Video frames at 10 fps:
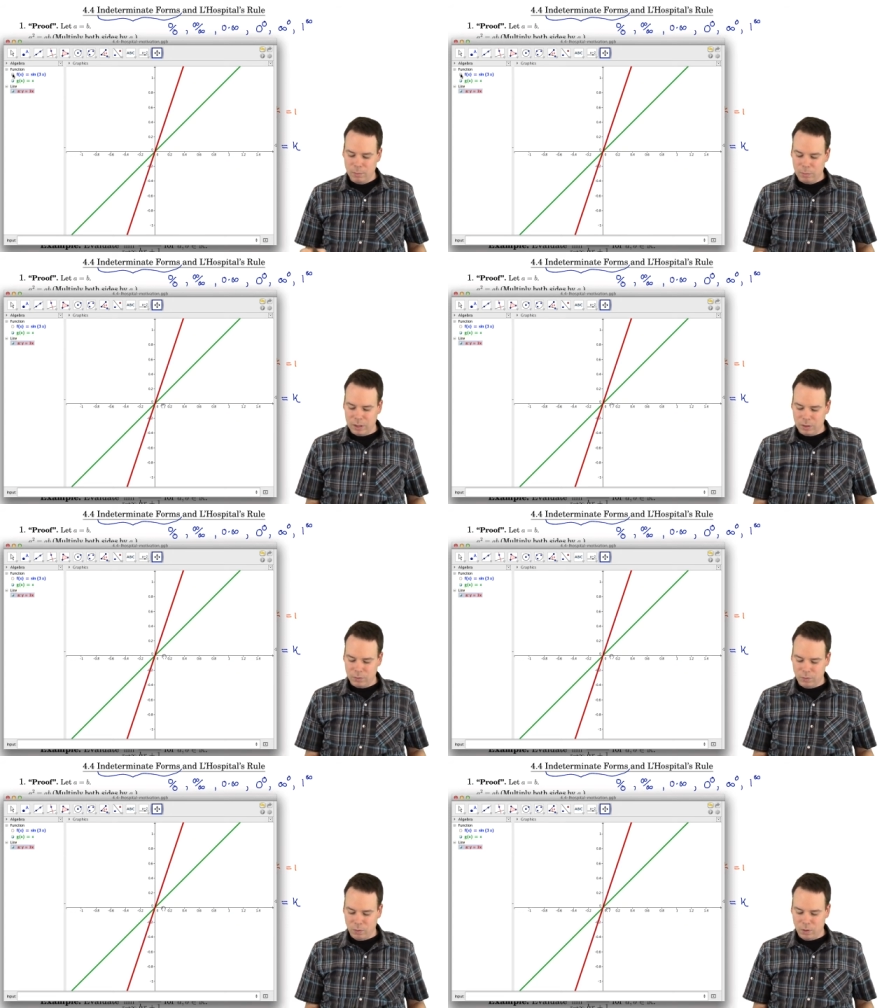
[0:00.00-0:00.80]
because
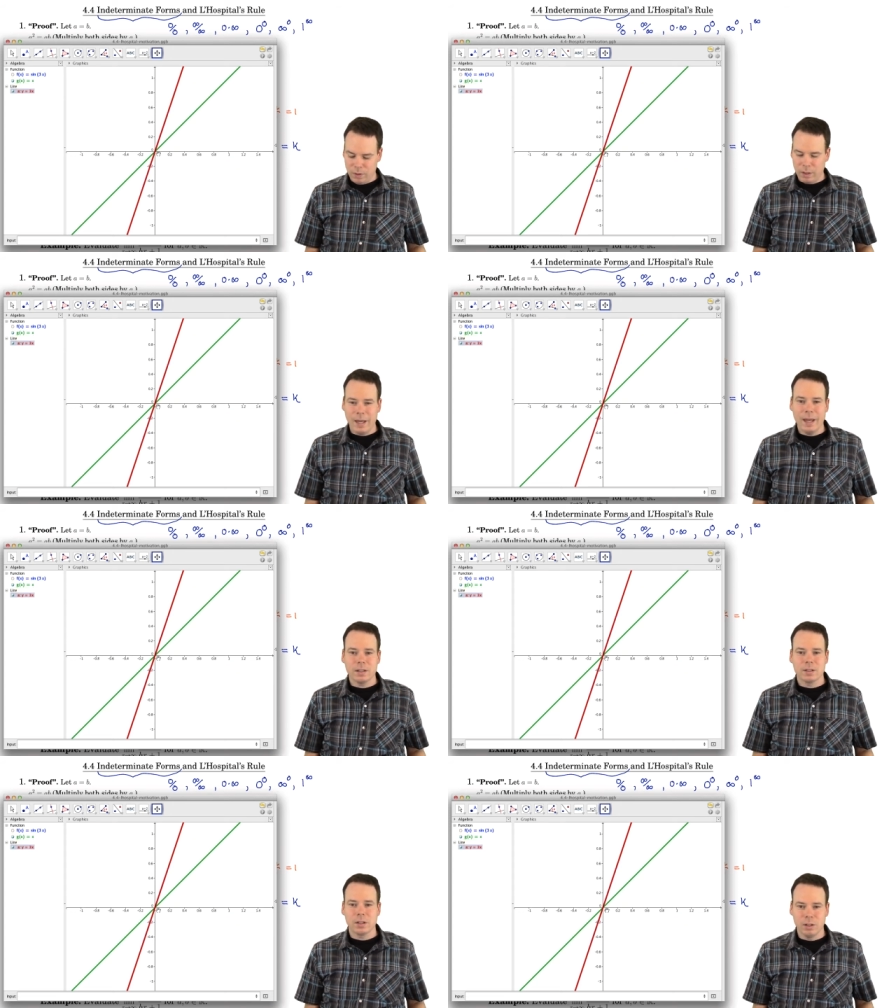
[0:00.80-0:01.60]
for
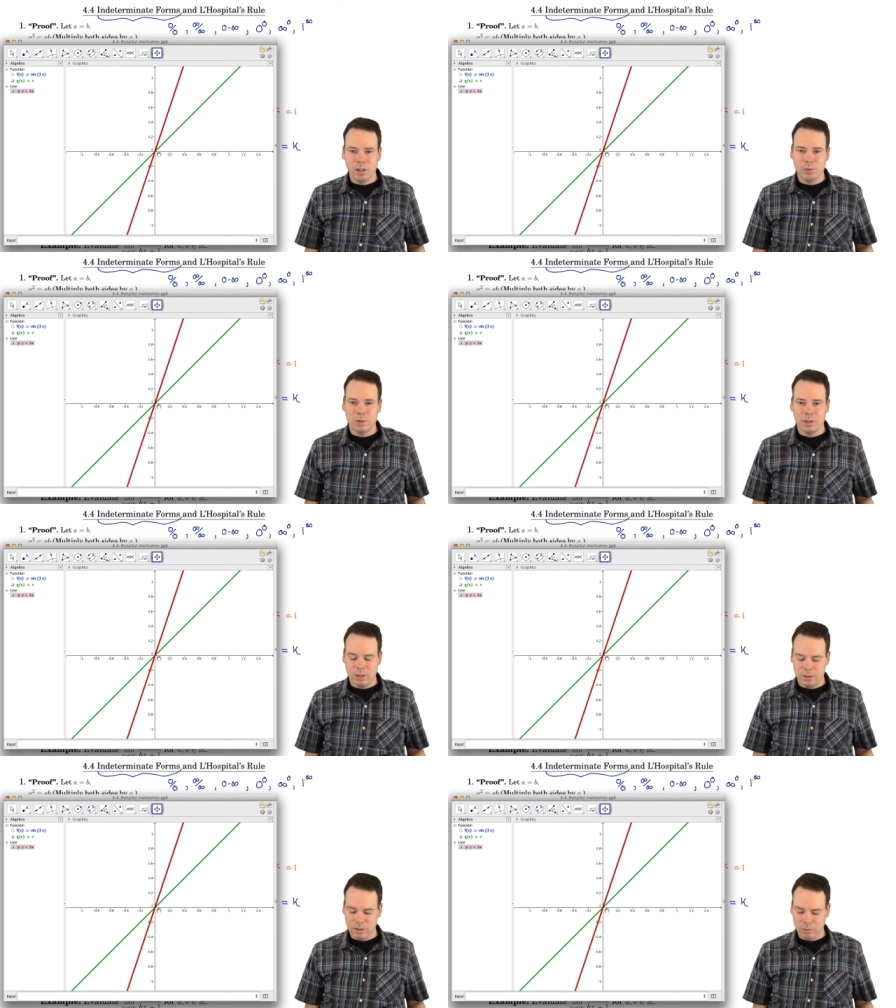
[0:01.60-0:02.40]
x close
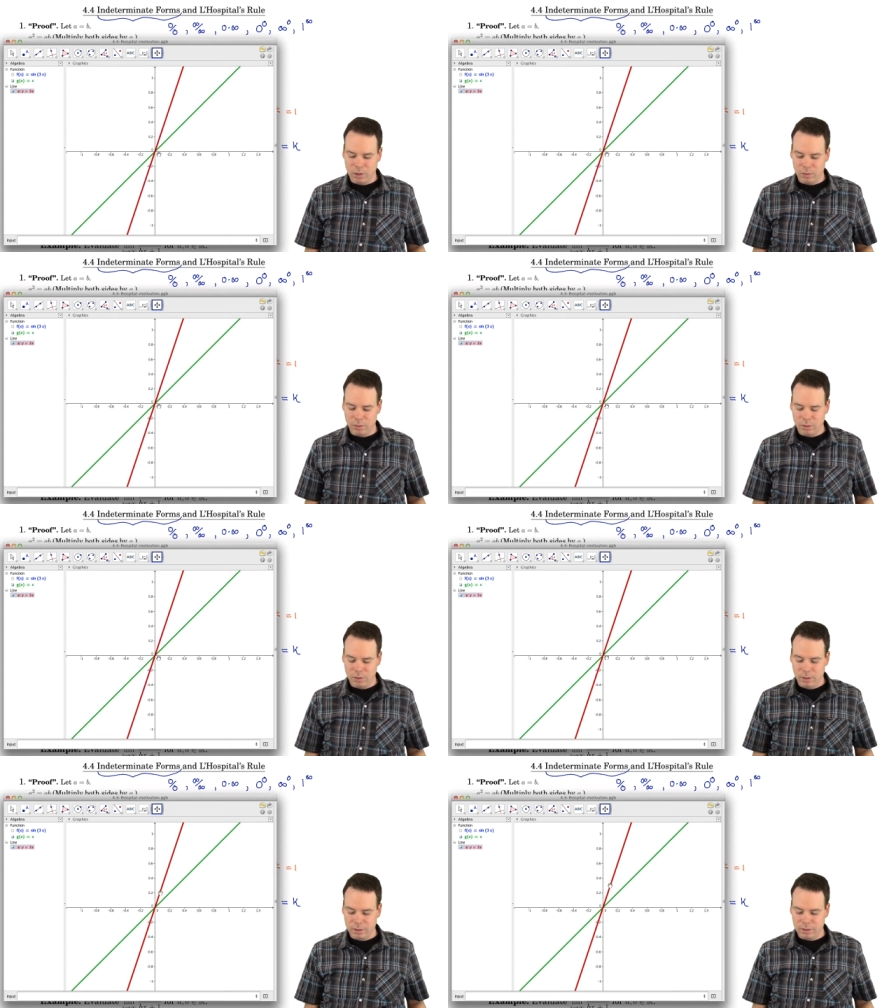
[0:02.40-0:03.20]
to 0,
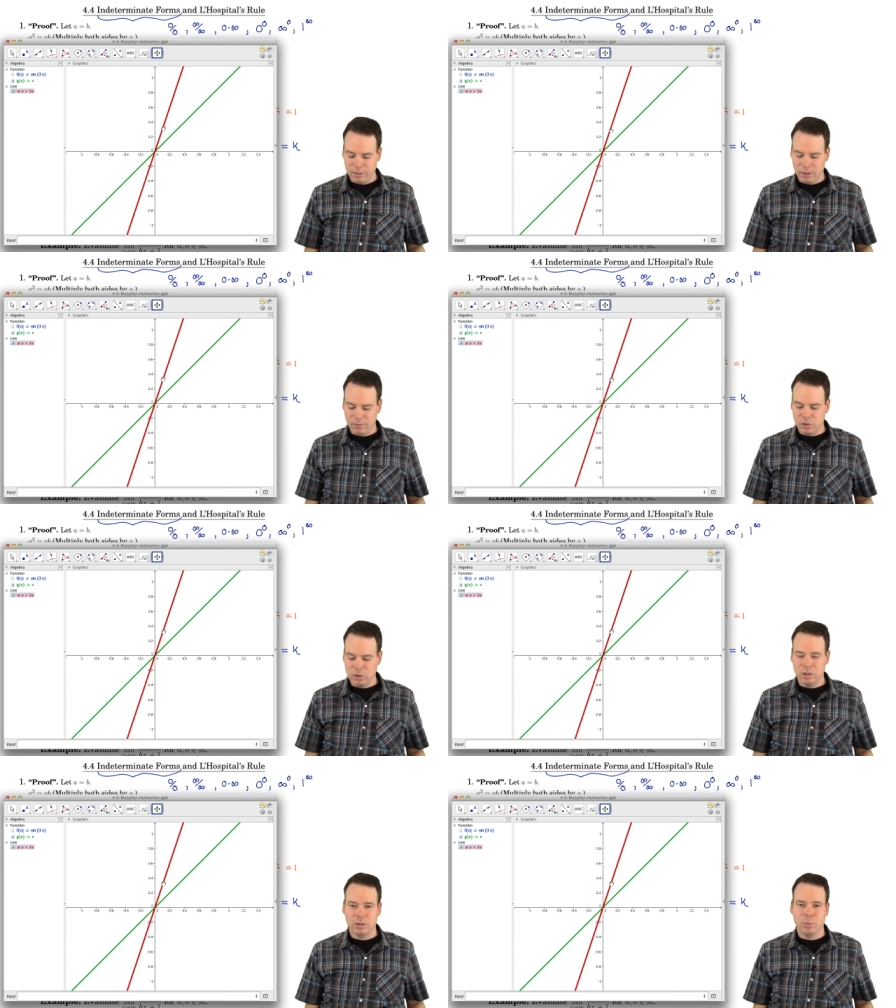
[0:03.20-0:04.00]
the sine
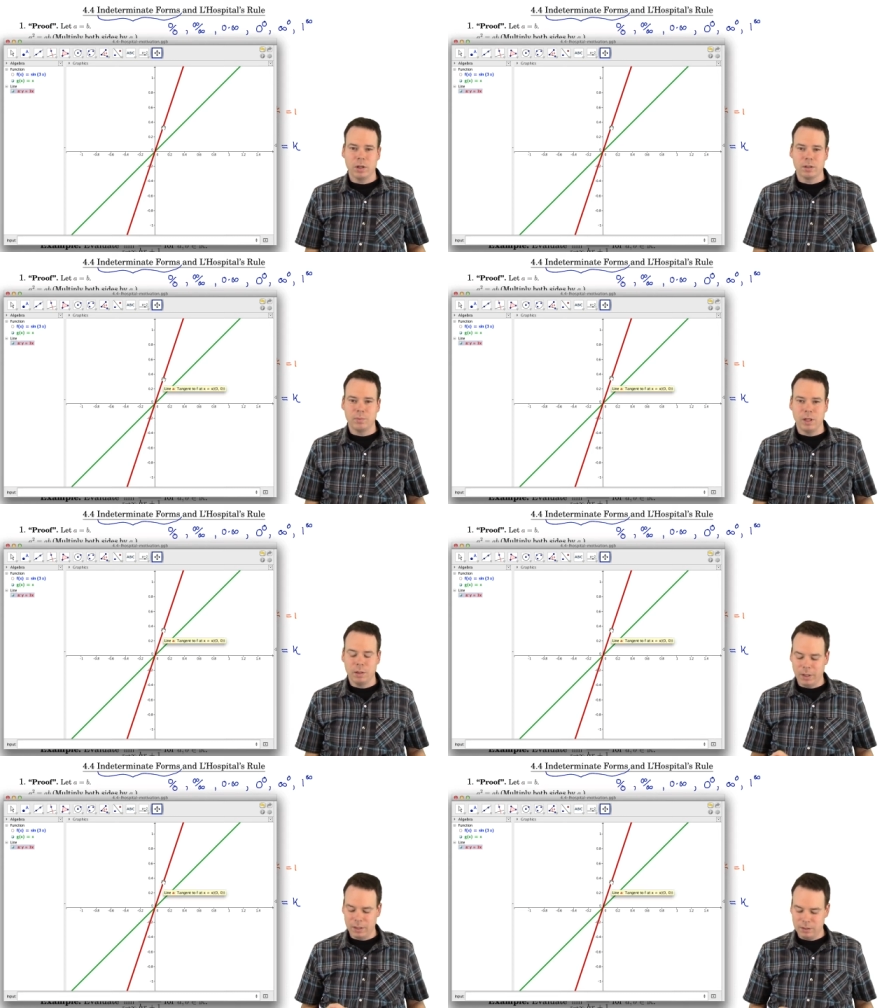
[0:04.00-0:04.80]
function is
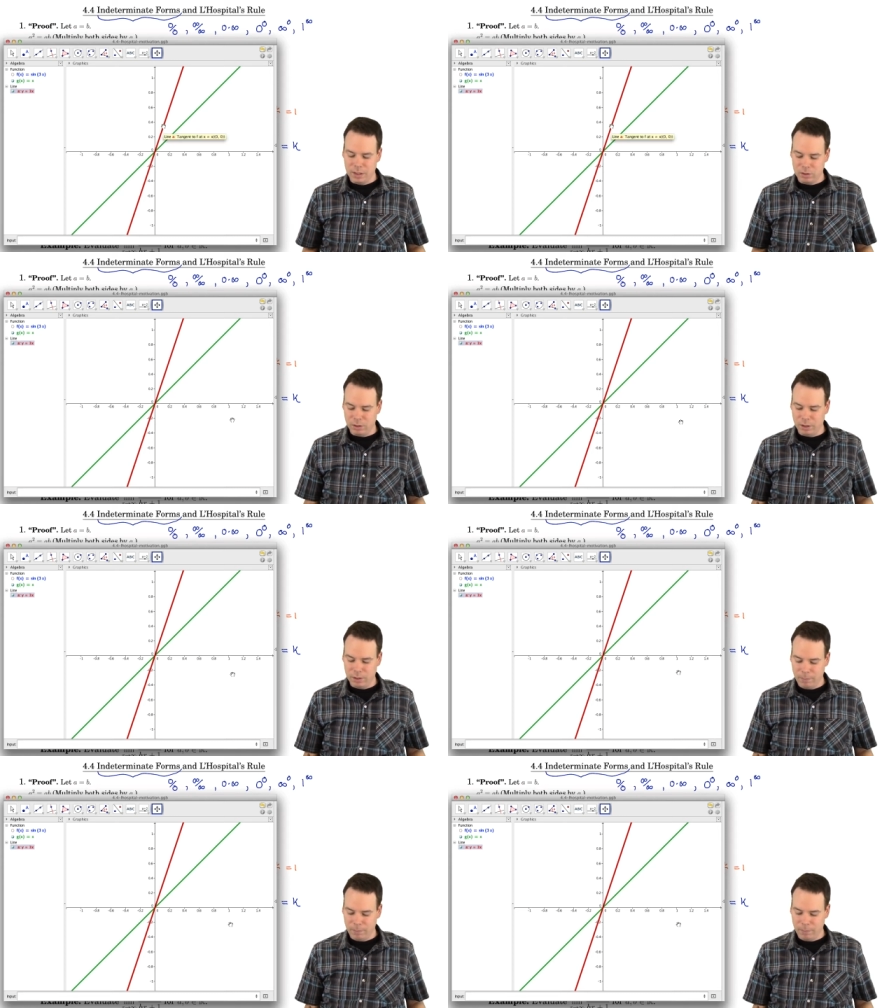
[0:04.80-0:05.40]
approximated by its tangent line.